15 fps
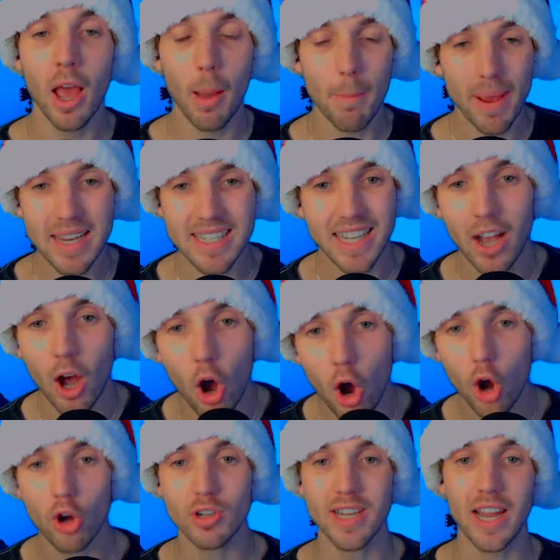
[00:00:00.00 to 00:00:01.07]
amazing
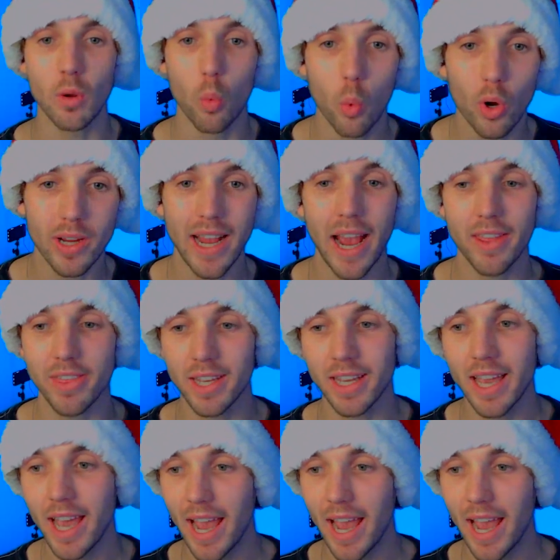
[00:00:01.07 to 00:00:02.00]
heart and work ethic.